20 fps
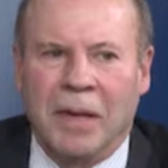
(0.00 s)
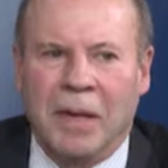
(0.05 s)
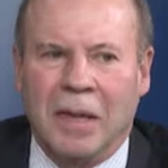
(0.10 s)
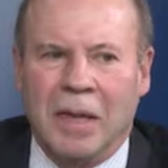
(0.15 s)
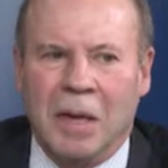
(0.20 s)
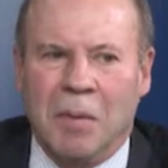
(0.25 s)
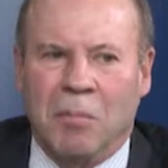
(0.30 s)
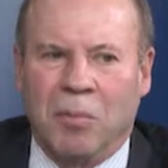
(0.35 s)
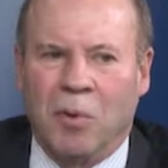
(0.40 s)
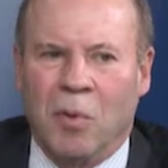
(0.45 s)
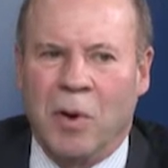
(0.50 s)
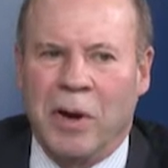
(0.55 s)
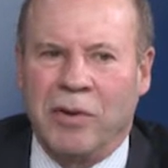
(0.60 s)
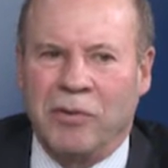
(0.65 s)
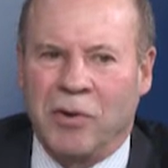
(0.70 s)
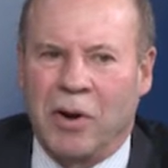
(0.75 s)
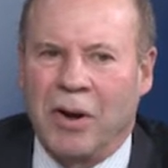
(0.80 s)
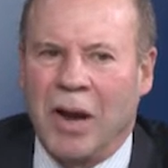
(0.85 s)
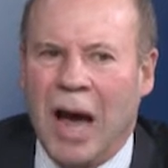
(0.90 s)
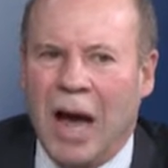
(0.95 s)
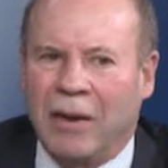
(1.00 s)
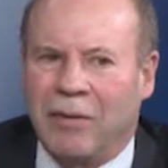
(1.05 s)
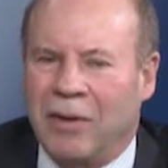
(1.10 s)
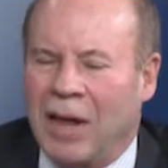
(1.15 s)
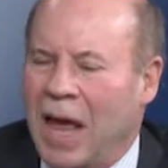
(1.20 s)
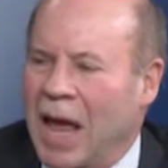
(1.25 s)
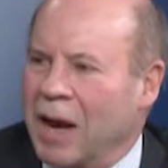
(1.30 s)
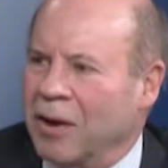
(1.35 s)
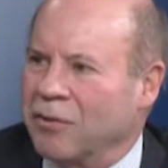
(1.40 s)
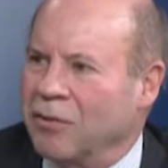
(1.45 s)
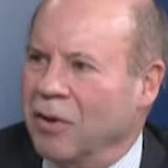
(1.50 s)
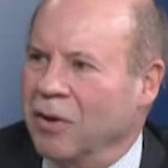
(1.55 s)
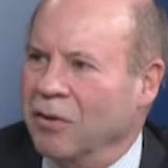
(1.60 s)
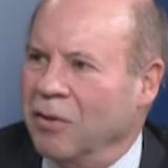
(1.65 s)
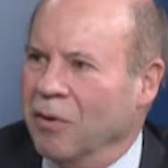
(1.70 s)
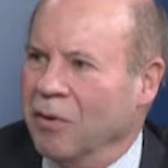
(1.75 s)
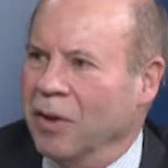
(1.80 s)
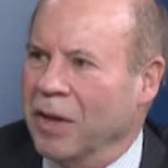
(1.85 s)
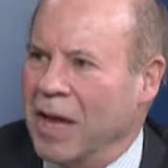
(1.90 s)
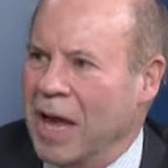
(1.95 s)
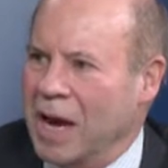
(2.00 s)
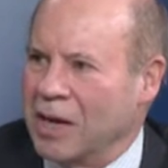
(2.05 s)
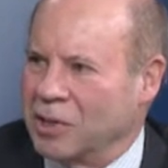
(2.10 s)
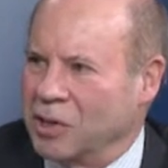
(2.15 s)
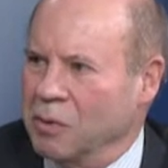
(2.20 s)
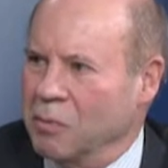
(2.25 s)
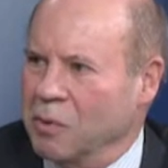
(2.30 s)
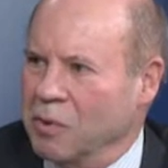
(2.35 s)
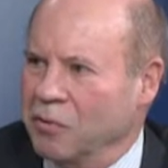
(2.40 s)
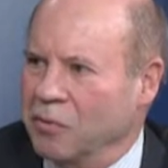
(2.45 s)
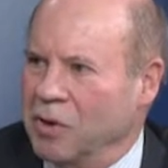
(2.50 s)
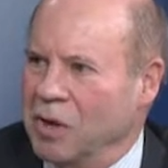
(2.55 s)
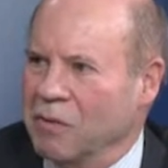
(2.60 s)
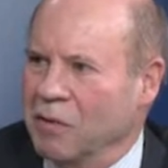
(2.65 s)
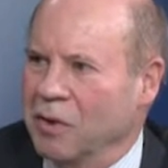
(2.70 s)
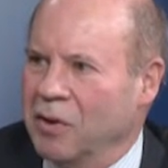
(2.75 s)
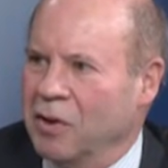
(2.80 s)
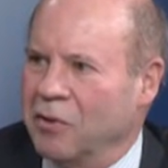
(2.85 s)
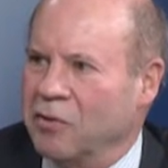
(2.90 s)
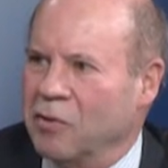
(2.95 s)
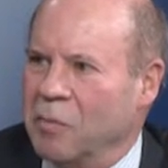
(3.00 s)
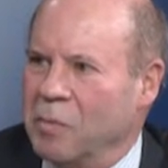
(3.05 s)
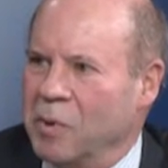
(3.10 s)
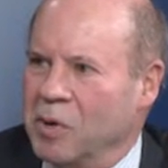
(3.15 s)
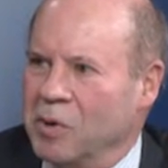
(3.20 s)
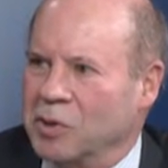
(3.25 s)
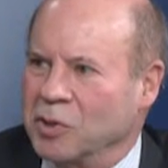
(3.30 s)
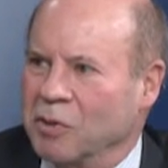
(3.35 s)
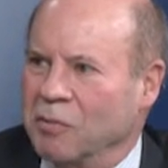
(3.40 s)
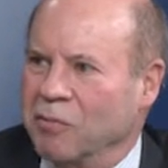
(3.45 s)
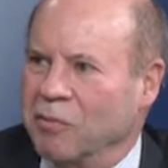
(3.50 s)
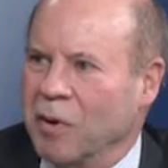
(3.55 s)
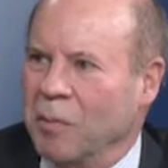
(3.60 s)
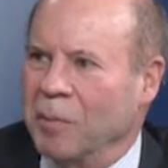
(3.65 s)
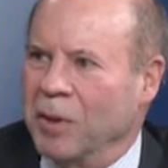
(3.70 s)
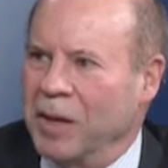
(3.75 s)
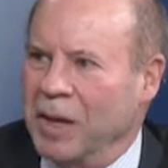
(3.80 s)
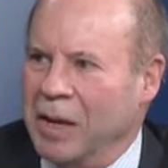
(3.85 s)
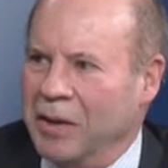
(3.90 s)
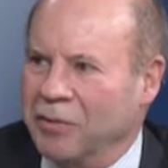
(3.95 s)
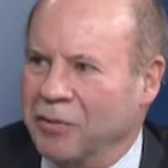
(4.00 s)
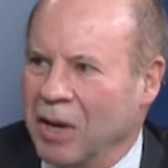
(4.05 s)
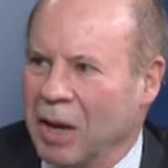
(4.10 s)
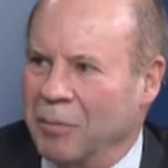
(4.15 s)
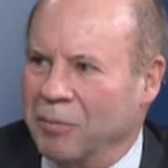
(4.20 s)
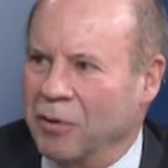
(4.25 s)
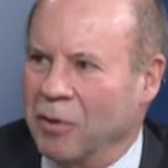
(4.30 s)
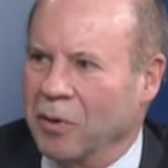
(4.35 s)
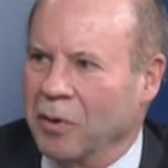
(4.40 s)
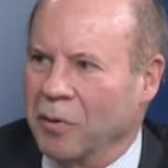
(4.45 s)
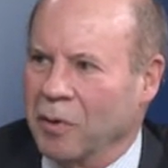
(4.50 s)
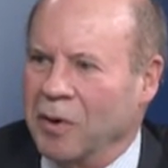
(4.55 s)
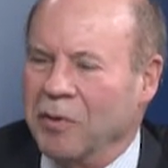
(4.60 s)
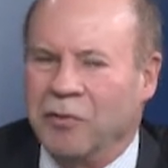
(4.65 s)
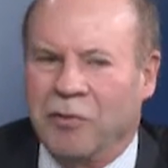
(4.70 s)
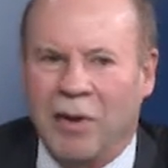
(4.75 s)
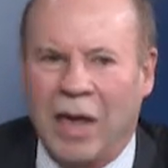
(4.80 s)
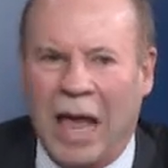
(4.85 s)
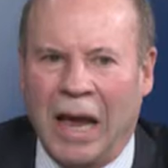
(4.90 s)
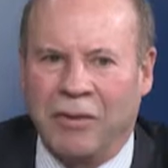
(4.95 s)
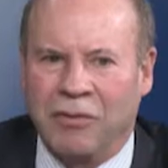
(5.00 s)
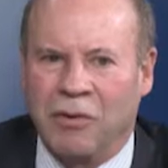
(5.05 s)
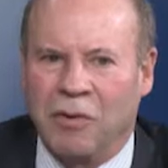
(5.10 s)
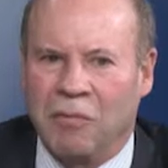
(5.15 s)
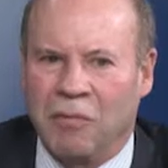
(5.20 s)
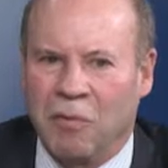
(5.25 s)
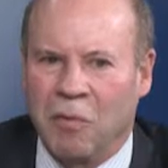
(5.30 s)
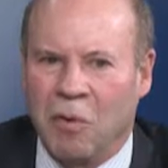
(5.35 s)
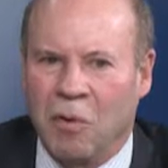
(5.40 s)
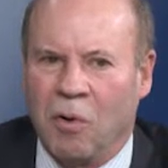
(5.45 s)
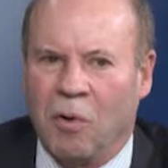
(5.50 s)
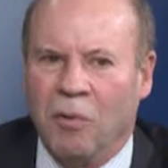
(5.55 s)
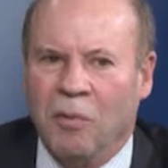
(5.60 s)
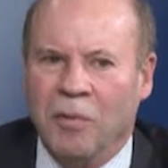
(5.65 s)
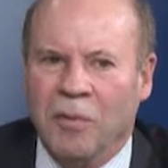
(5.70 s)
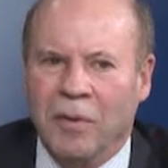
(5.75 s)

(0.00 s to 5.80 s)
employees are not taxed until they actually receive a distribution from the ESOP, so there is tax deferral.